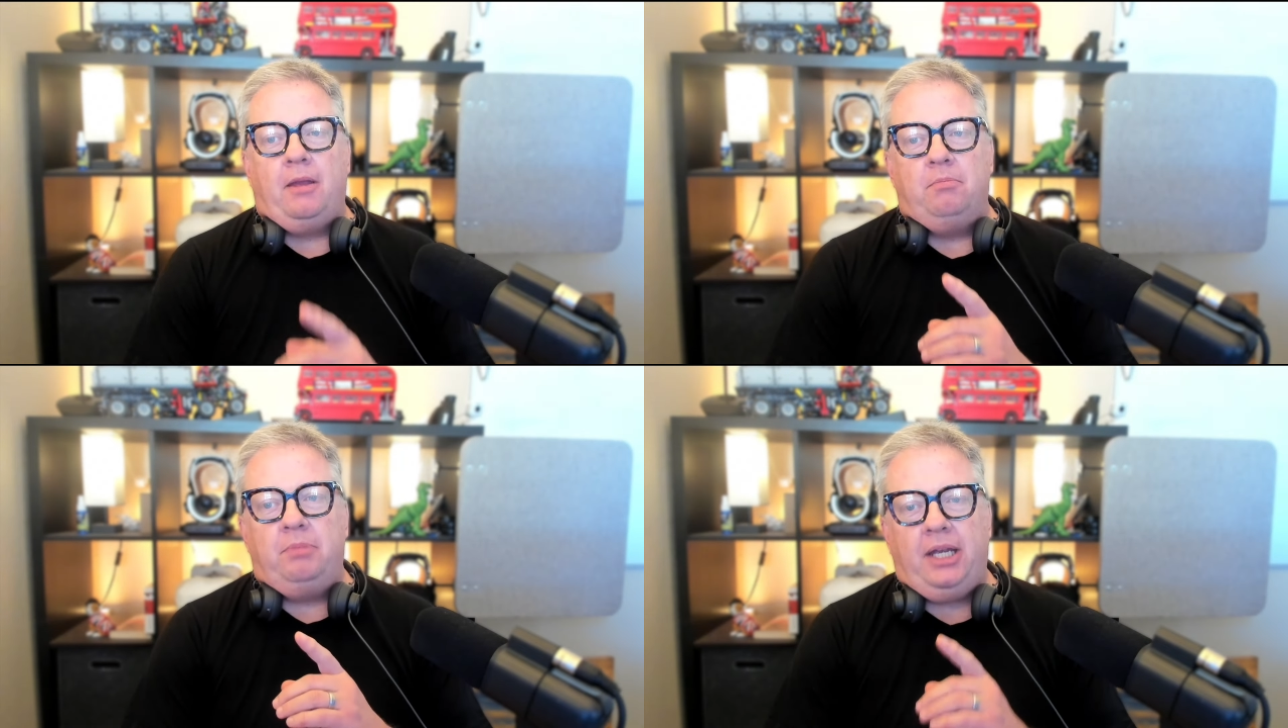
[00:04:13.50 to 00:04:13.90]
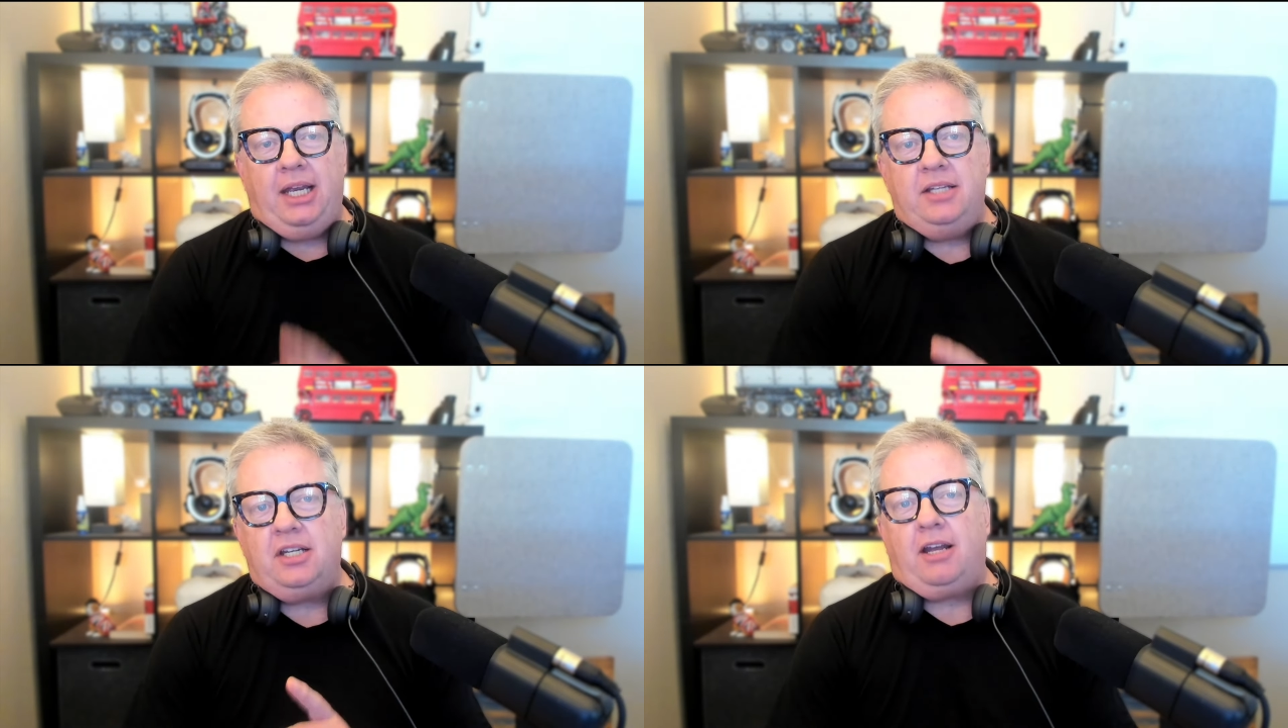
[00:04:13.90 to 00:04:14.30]
But
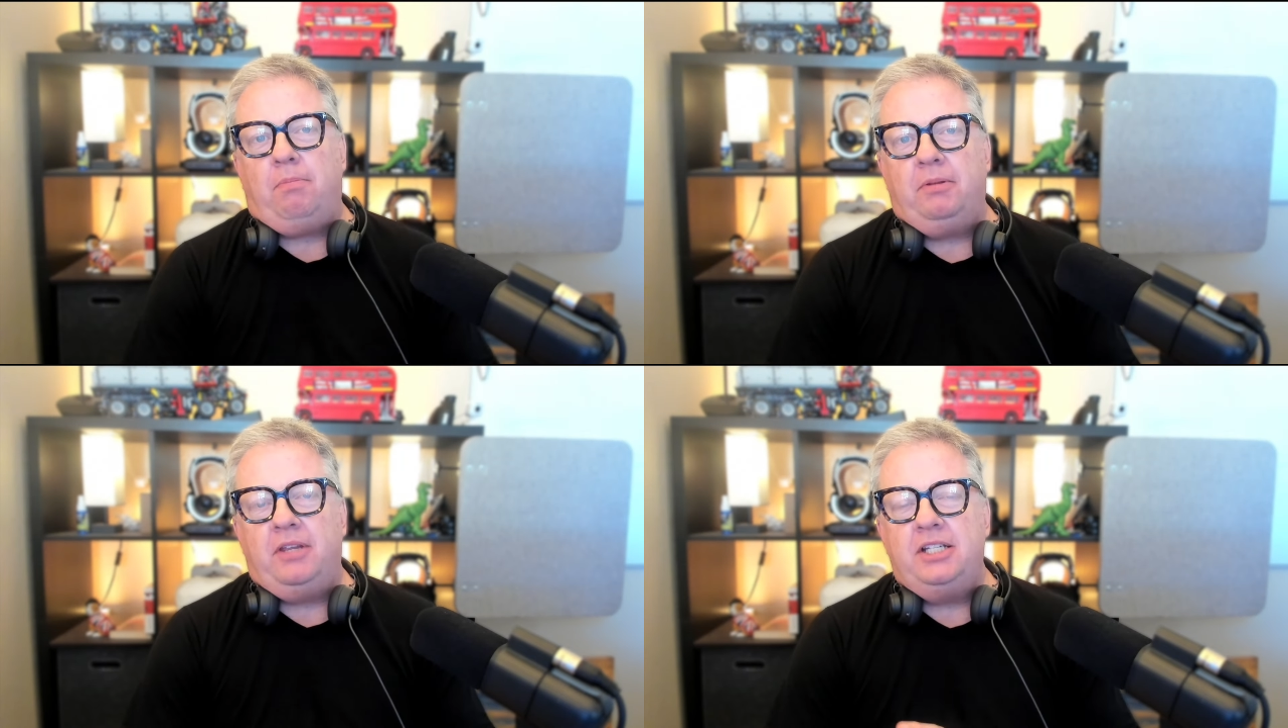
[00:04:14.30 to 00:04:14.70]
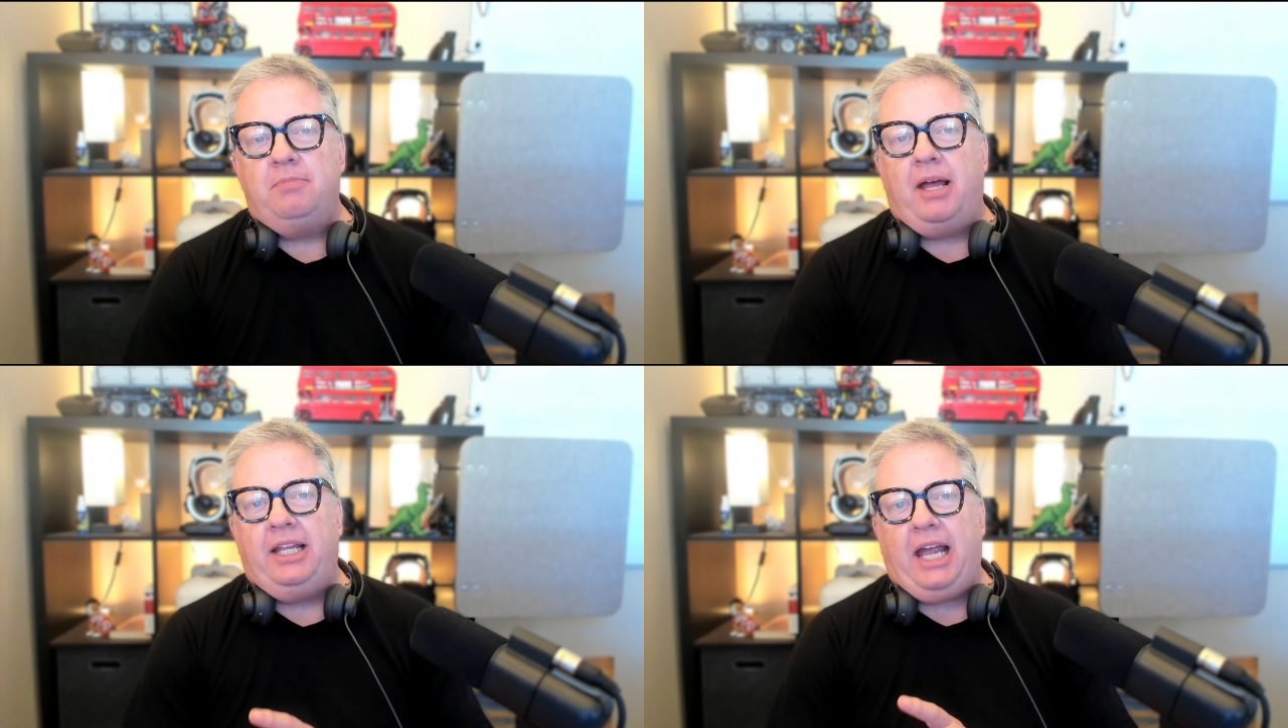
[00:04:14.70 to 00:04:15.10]
here's a couple of things
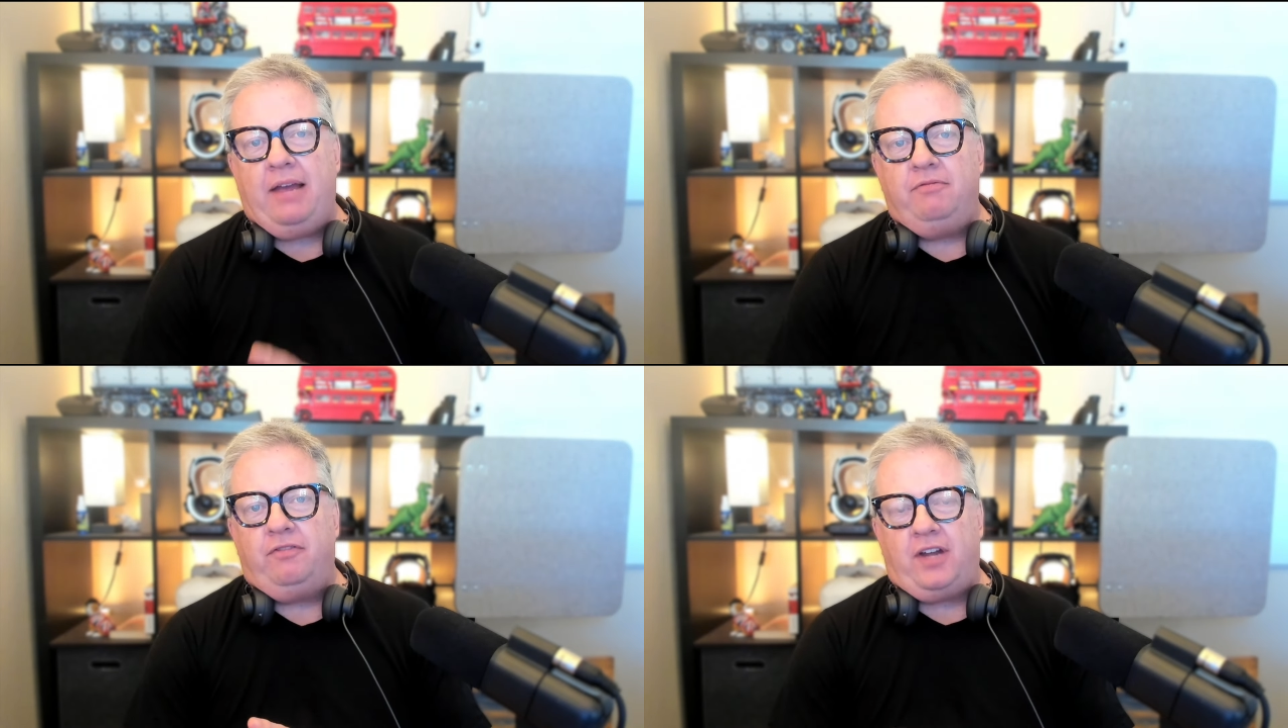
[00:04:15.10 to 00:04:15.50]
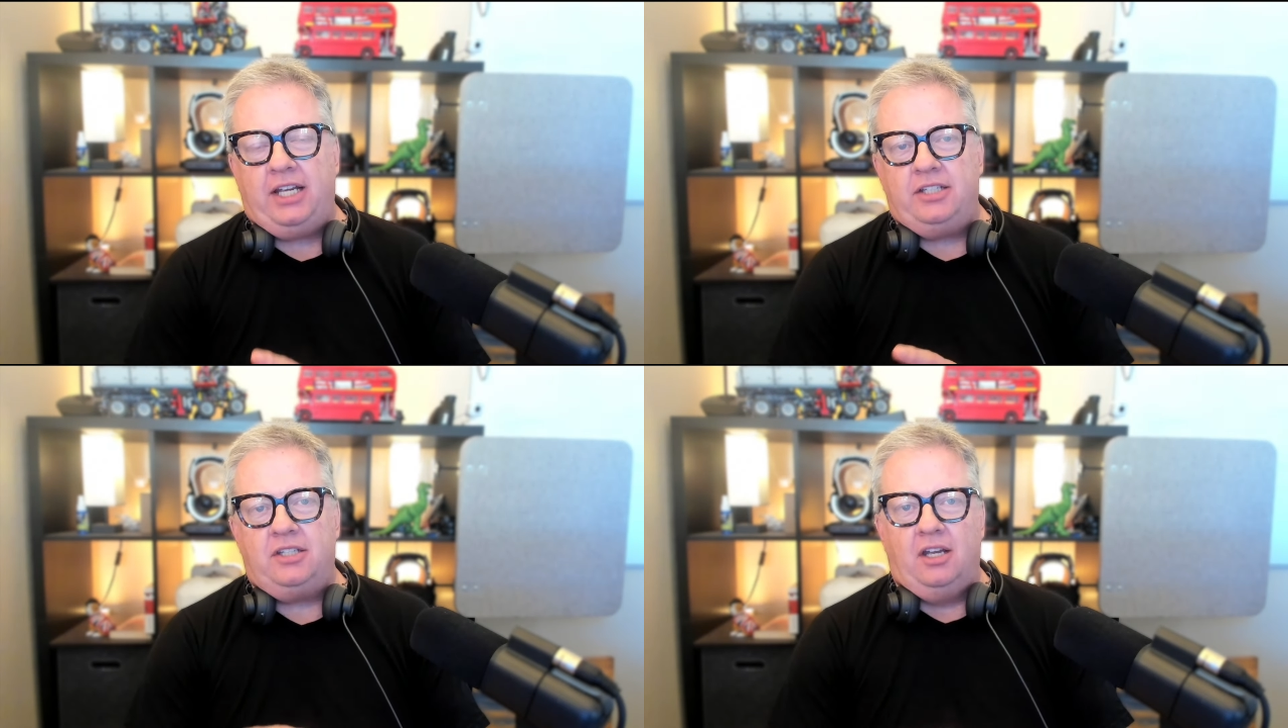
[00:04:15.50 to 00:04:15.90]
about the
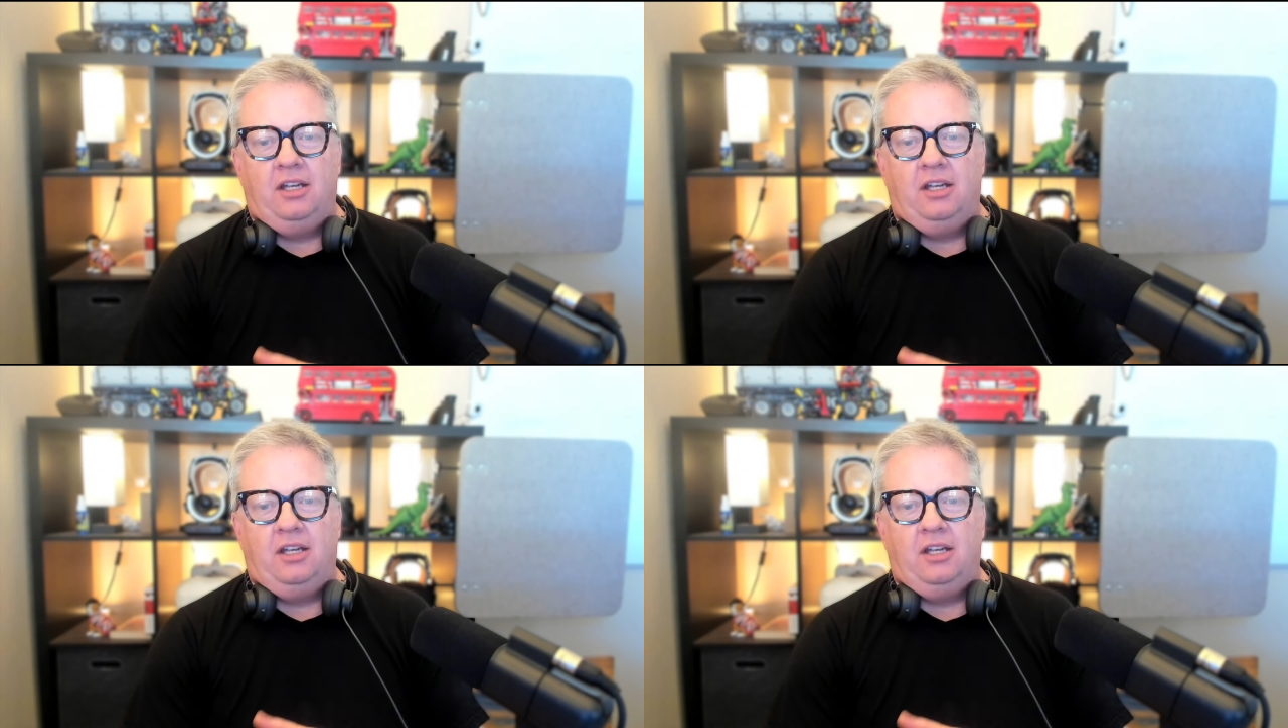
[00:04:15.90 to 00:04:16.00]
Enphase